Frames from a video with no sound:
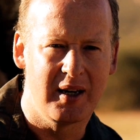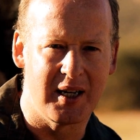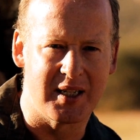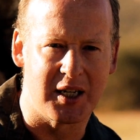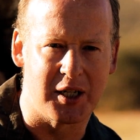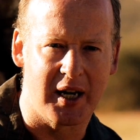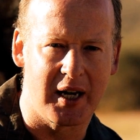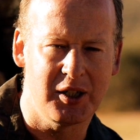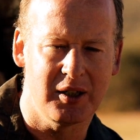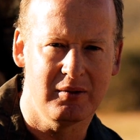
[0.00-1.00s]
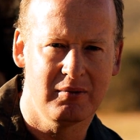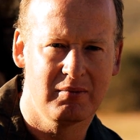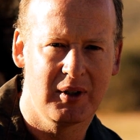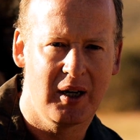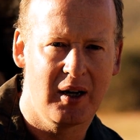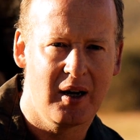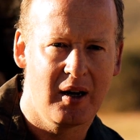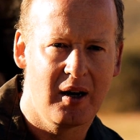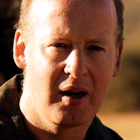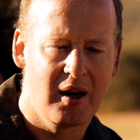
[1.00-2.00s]
is education.
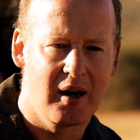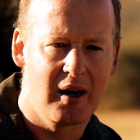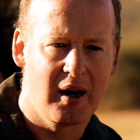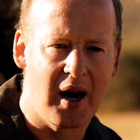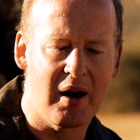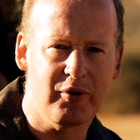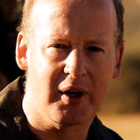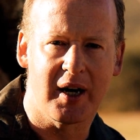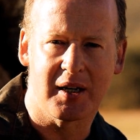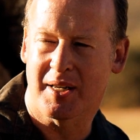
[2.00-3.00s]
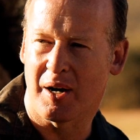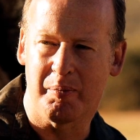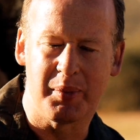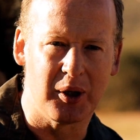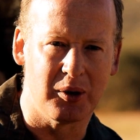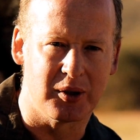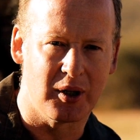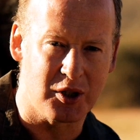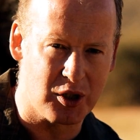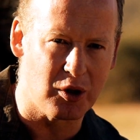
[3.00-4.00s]
Africat has helped build
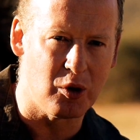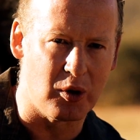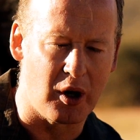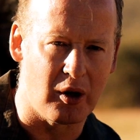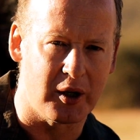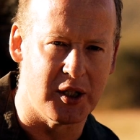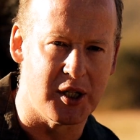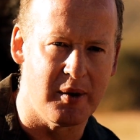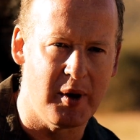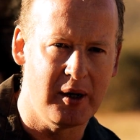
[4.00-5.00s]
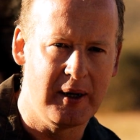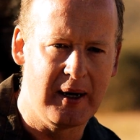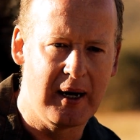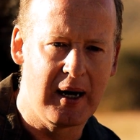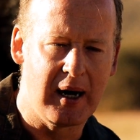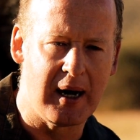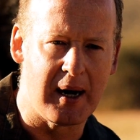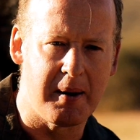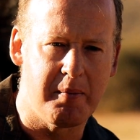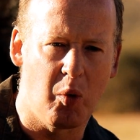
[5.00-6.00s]
a school at
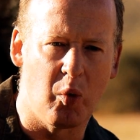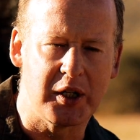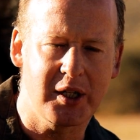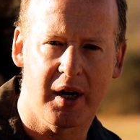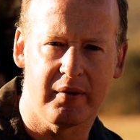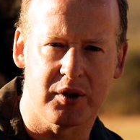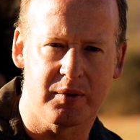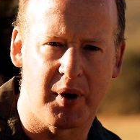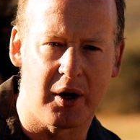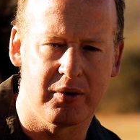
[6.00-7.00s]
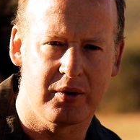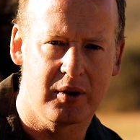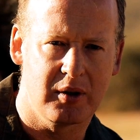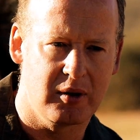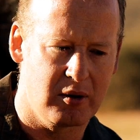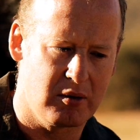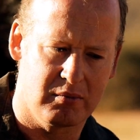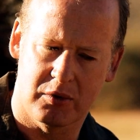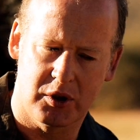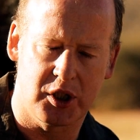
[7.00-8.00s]
Okanjima, which covers both
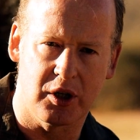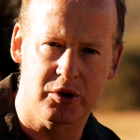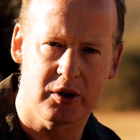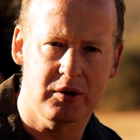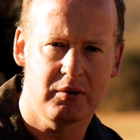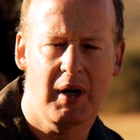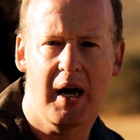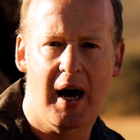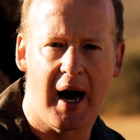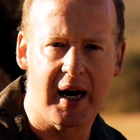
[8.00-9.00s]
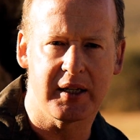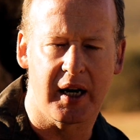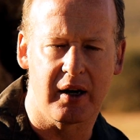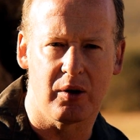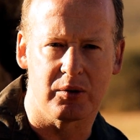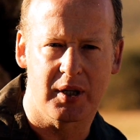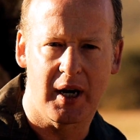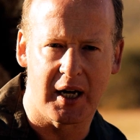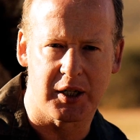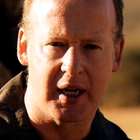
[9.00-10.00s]
children and adult
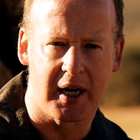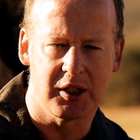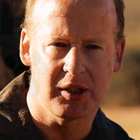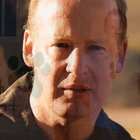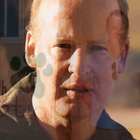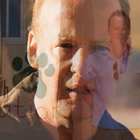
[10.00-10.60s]
education,